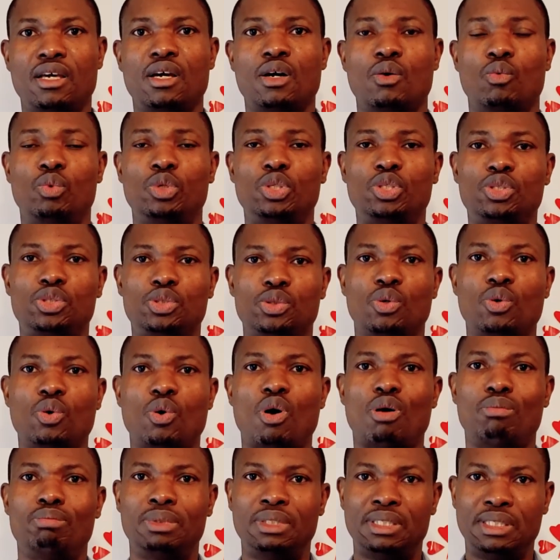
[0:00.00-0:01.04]
we show
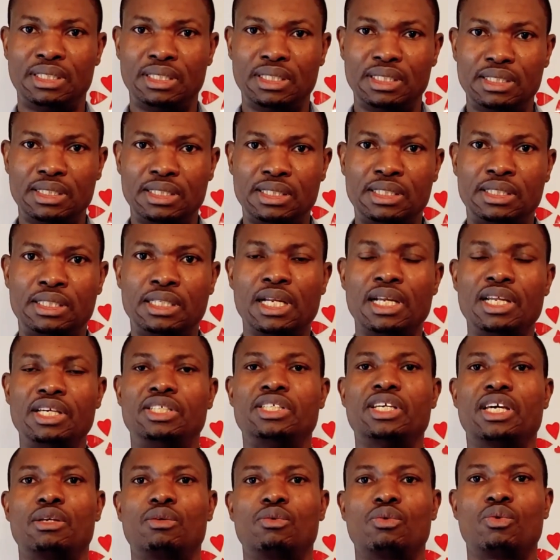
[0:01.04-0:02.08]
up
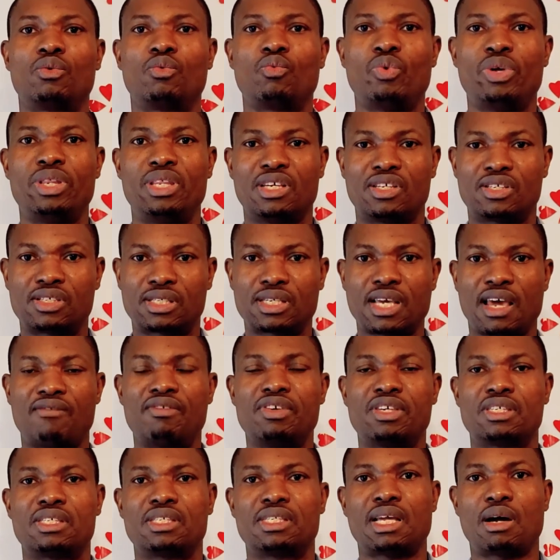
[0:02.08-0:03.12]
diligent with the
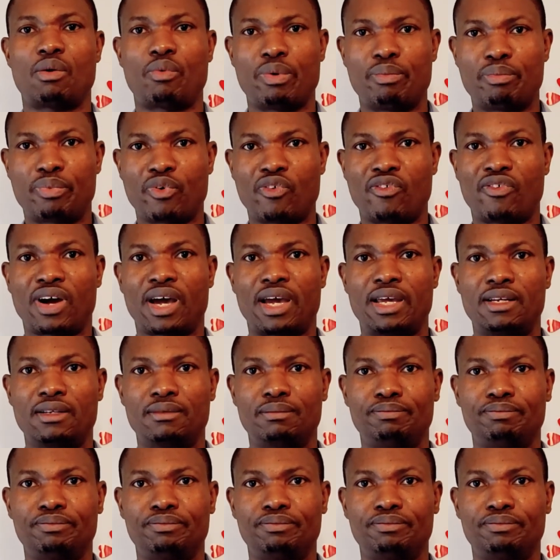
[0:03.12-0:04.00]
services that we provide,